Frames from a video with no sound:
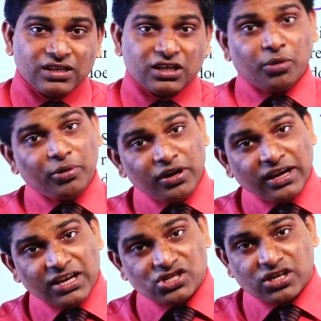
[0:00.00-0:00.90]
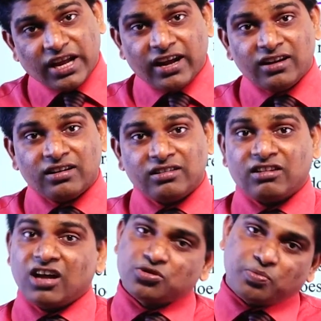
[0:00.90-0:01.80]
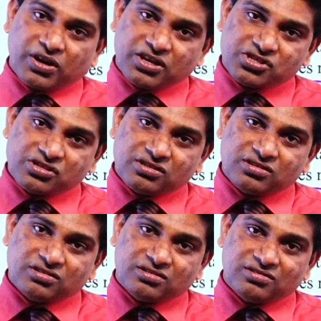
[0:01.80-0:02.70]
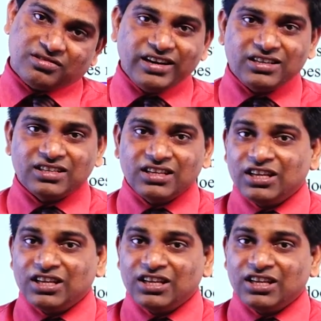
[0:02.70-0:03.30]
communication and transportation, right?